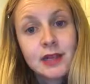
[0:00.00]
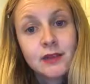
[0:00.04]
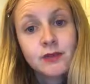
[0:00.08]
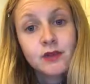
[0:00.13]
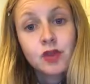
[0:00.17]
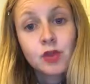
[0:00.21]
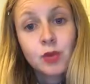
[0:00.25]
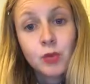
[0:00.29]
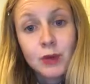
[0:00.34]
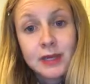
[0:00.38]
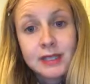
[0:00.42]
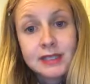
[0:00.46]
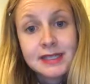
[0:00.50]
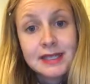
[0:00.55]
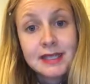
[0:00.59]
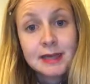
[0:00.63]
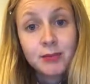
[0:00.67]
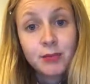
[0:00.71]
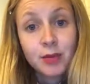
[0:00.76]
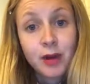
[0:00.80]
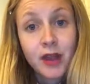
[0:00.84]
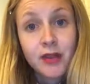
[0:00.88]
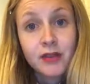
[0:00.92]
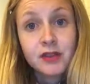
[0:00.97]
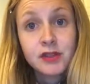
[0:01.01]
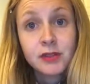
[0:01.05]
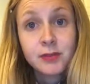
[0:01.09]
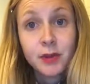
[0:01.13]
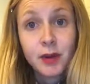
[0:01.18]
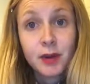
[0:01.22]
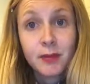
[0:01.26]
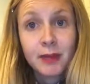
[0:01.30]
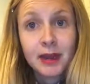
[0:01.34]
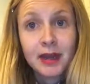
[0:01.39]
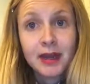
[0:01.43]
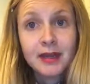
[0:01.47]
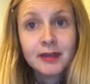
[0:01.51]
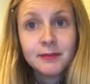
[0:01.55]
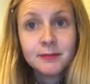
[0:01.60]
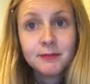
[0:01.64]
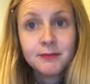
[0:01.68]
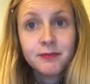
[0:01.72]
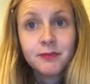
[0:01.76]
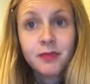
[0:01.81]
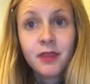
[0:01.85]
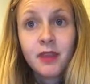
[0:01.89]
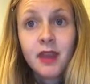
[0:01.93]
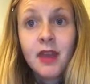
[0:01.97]
of 20 breaths per minute.
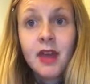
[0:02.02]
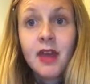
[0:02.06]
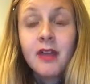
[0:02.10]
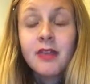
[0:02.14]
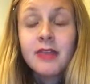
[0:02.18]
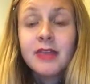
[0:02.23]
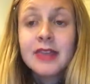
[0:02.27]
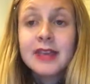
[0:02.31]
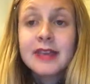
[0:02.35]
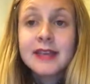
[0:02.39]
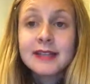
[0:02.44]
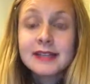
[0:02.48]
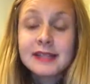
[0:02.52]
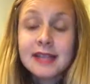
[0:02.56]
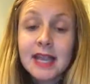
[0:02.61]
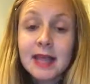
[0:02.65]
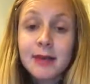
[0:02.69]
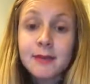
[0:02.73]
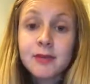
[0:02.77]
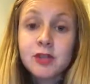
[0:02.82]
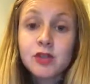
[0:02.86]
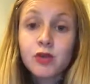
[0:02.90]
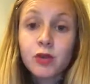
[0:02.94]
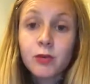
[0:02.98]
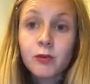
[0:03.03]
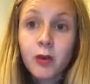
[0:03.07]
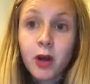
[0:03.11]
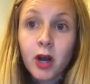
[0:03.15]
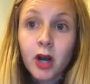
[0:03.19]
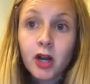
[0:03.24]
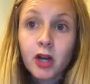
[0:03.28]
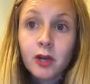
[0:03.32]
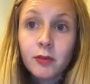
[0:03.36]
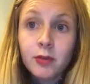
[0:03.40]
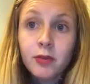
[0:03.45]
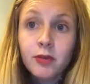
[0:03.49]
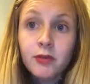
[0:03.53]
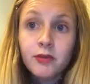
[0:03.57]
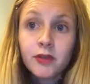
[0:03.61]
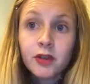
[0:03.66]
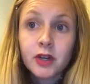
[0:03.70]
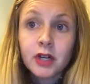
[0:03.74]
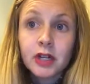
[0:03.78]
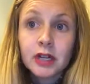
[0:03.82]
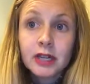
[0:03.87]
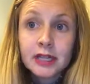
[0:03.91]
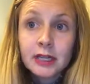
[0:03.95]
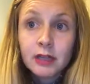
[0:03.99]
The exam is remarkable for
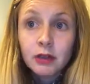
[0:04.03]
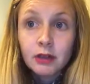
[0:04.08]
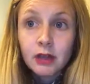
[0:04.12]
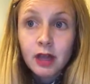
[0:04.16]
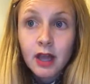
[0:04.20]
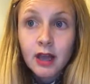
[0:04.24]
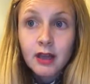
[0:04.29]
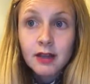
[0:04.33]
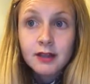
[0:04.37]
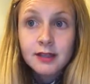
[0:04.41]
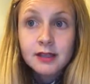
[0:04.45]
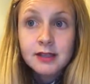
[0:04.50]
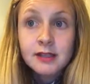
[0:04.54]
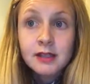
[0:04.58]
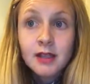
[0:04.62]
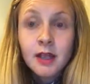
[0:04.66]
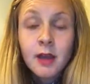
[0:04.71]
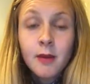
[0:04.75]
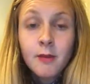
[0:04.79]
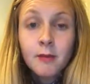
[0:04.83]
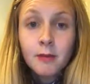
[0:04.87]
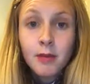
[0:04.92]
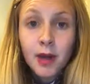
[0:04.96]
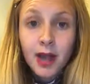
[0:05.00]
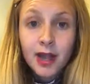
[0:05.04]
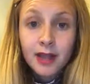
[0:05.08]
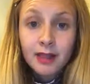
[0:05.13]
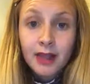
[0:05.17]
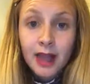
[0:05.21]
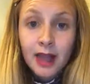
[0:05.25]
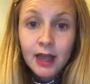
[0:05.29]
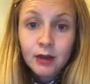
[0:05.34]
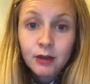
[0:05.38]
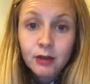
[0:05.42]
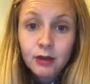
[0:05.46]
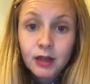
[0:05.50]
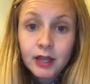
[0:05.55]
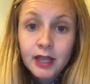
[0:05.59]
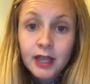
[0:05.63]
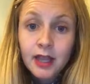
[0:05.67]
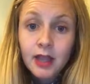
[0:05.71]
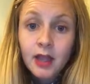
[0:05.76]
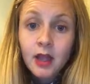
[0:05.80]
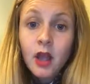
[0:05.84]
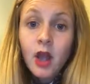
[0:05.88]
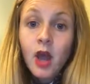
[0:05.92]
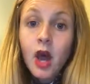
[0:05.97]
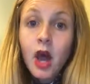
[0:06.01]
clear lungs
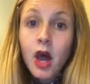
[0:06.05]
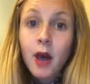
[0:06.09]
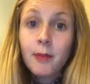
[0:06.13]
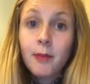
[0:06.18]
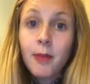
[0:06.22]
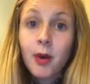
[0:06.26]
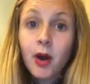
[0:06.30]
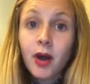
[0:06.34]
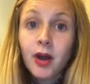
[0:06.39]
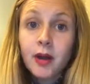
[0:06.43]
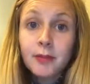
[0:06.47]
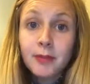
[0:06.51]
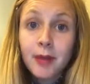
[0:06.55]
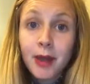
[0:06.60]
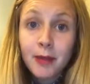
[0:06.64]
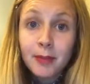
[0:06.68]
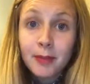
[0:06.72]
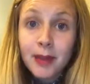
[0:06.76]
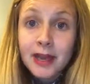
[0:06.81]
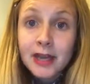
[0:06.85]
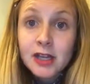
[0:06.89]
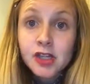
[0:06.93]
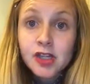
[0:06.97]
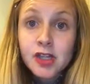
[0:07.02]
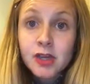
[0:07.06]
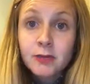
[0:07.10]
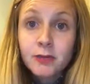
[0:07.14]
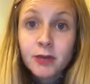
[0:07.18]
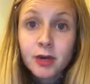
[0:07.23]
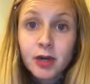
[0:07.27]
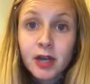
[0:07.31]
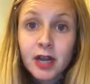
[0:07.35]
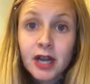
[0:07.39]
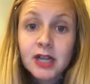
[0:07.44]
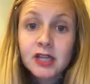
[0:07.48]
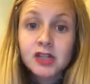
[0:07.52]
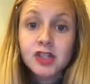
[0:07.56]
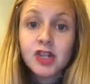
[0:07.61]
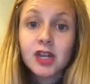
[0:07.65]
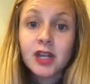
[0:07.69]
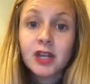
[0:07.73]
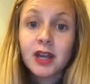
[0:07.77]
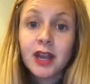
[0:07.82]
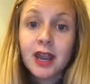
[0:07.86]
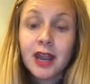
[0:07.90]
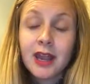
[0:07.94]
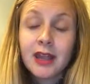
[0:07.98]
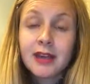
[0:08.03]
bilaterally upon palpation,
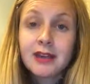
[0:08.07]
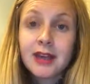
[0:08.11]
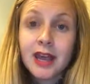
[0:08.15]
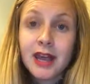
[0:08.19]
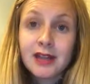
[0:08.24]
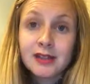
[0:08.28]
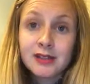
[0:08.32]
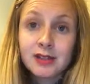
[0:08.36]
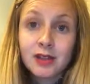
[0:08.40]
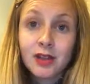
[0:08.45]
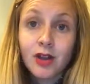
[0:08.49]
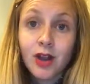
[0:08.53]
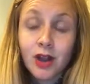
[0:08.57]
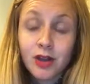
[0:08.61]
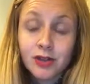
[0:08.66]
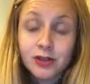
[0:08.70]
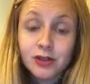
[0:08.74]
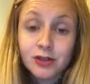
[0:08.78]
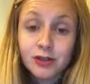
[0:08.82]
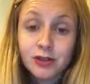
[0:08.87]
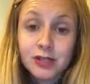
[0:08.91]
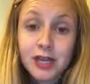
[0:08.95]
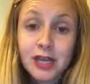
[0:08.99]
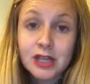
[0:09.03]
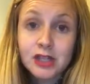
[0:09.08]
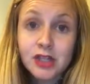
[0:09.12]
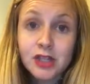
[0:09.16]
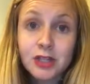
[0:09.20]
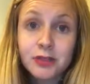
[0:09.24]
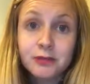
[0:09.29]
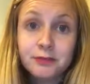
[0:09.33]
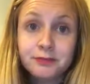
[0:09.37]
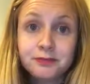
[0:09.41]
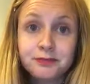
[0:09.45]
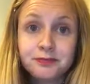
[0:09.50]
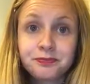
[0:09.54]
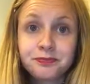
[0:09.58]
percussion, and auscultation.